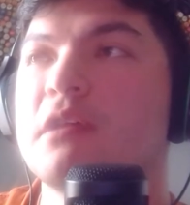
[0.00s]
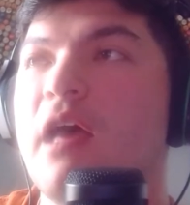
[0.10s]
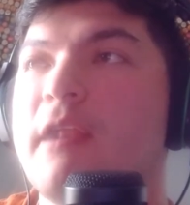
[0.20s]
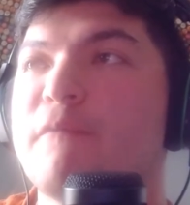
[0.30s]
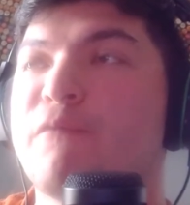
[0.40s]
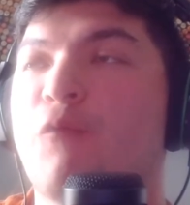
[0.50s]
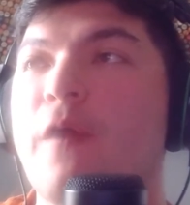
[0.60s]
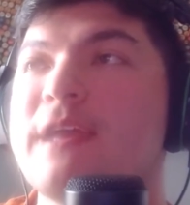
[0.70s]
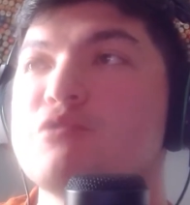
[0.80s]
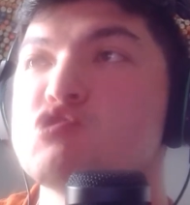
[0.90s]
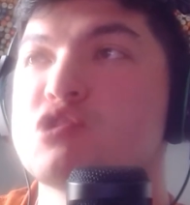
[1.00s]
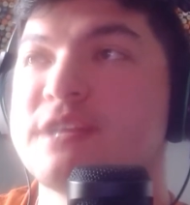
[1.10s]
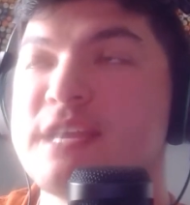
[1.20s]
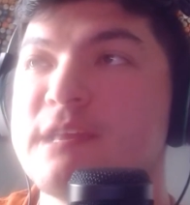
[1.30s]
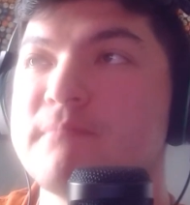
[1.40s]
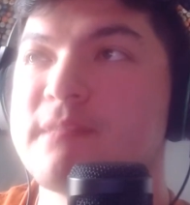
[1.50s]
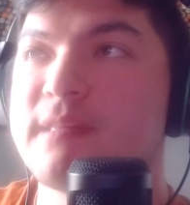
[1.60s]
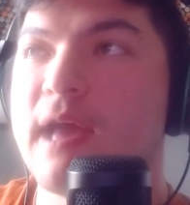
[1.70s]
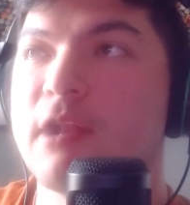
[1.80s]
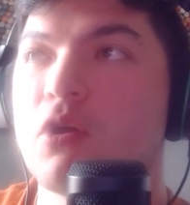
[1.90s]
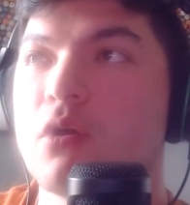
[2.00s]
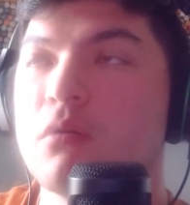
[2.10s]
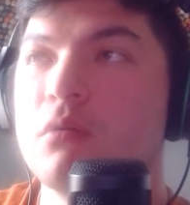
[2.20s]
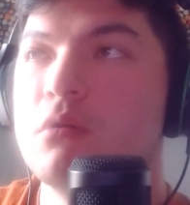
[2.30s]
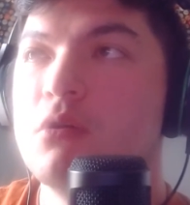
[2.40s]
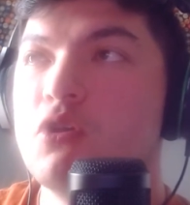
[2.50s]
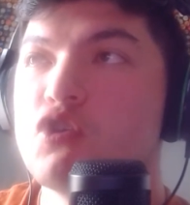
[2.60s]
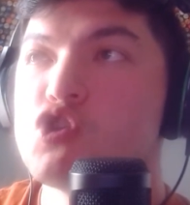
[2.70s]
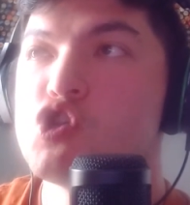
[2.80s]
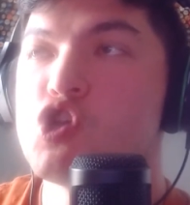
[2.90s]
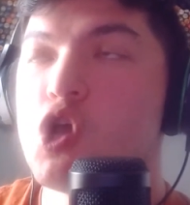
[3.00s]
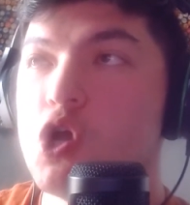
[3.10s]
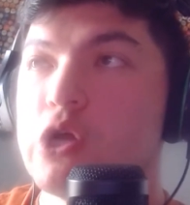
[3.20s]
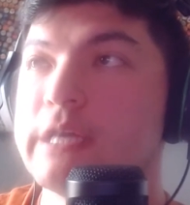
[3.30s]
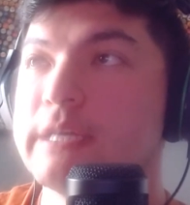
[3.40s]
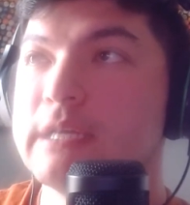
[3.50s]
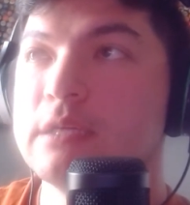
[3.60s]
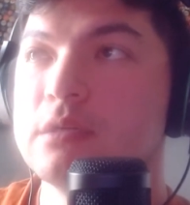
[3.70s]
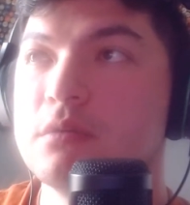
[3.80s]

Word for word: a lot of fringe teams that are good,